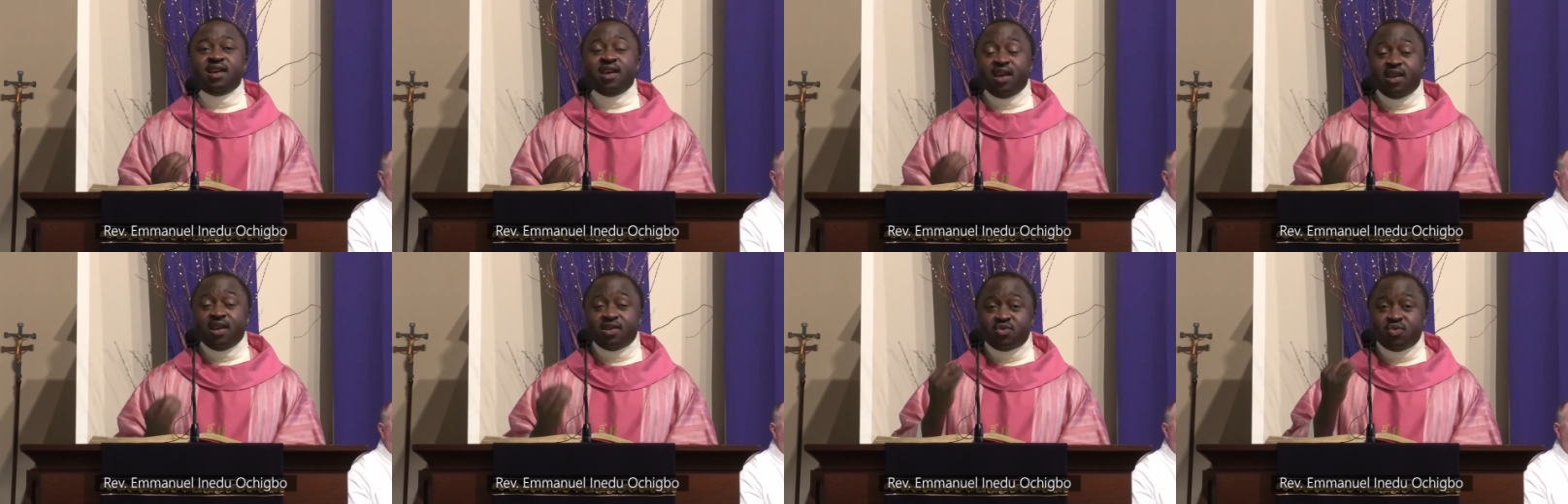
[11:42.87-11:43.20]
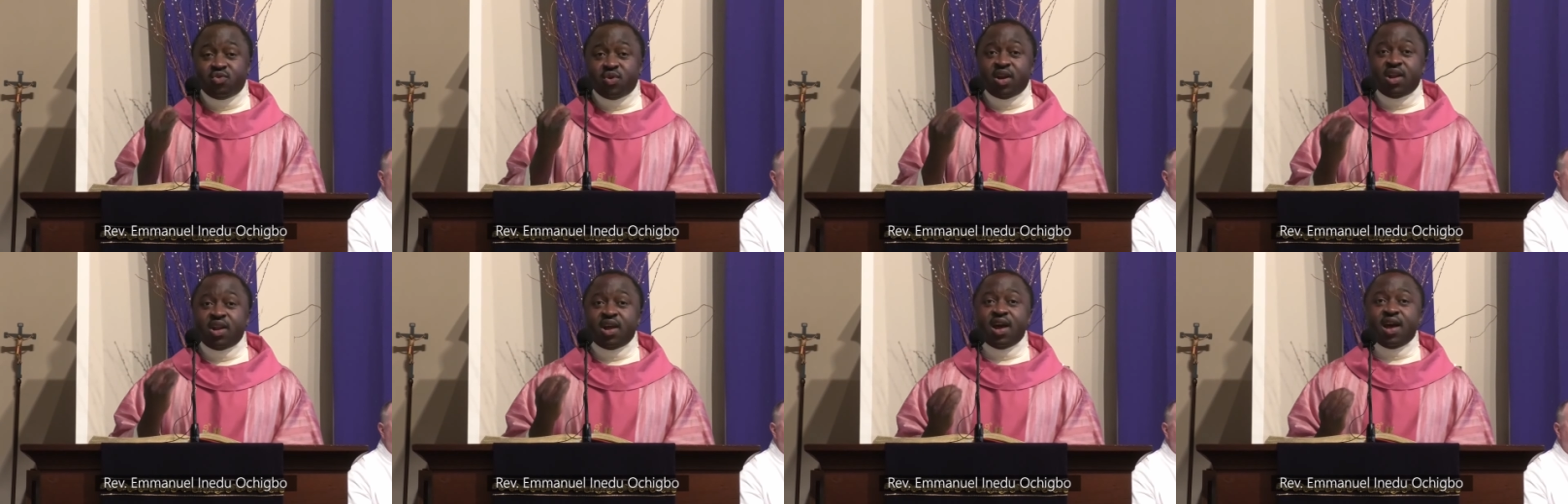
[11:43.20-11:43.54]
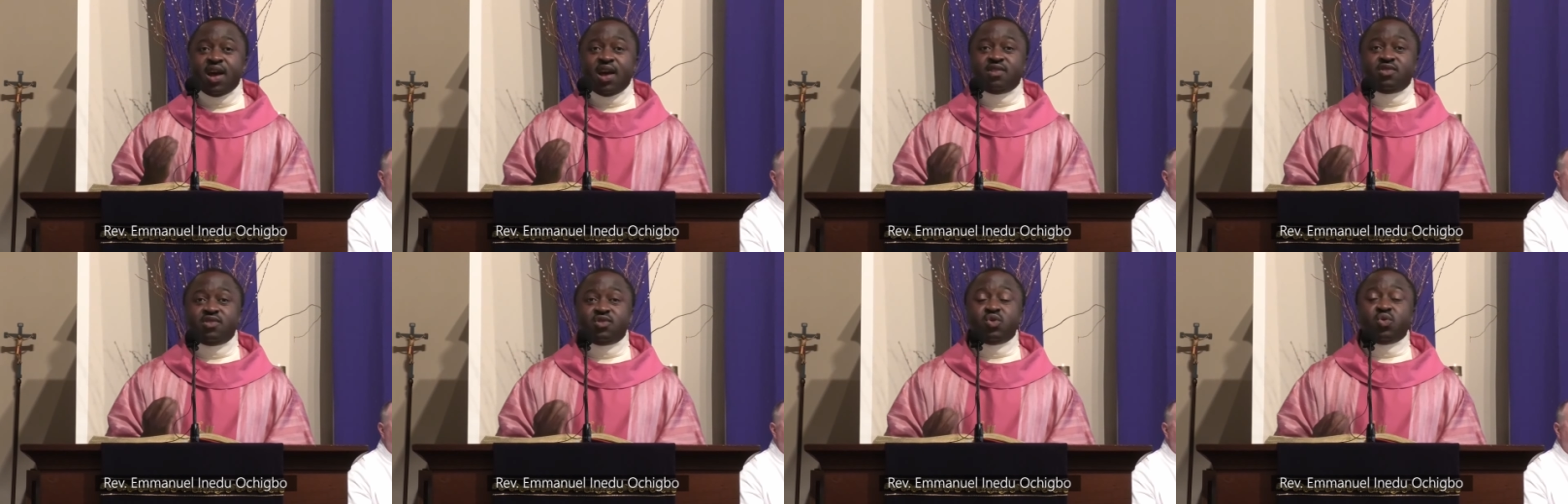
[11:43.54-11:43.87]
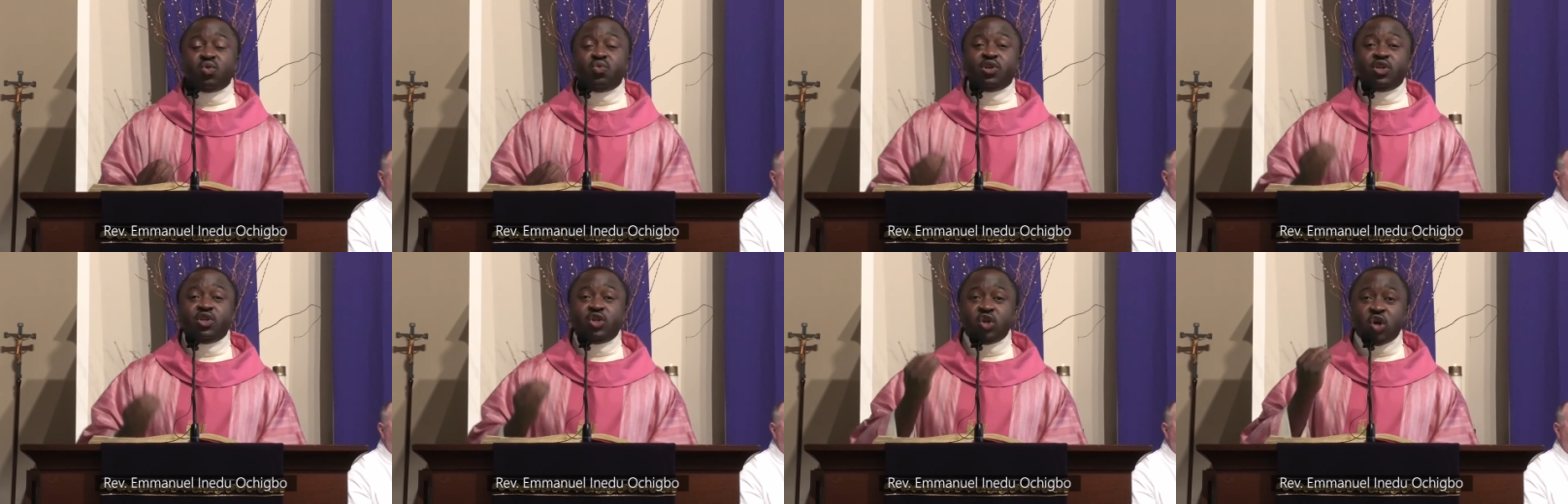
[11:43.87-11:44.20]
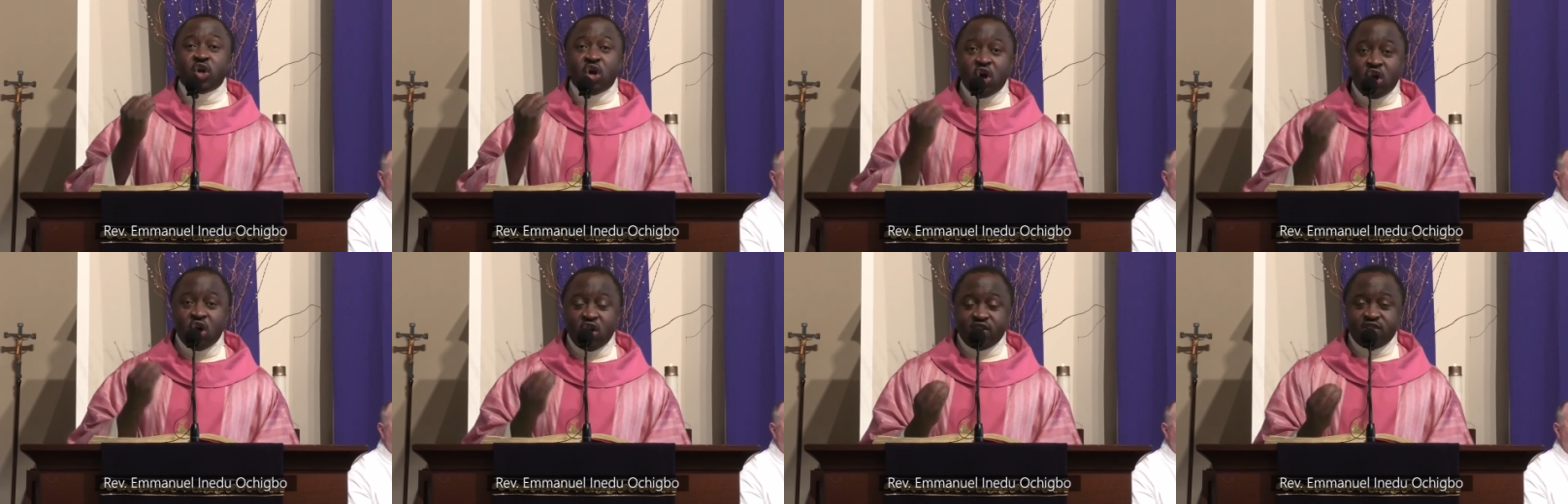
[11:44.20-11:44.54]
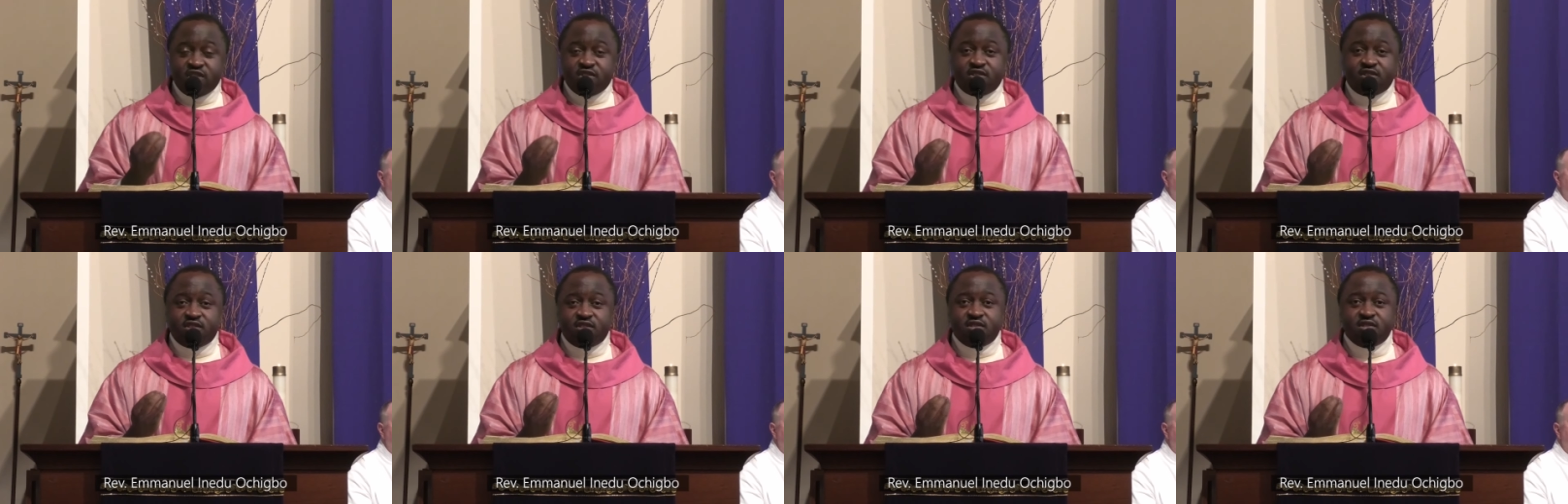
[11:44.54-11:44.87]
Israelites to
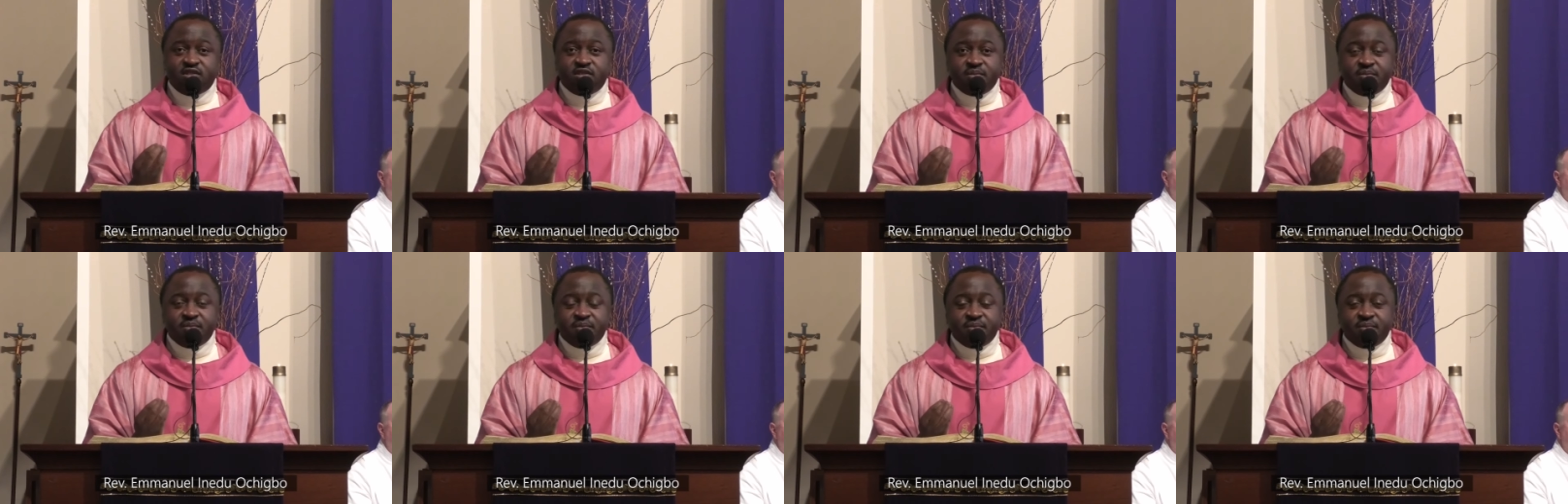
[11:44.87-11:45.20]
rejoice,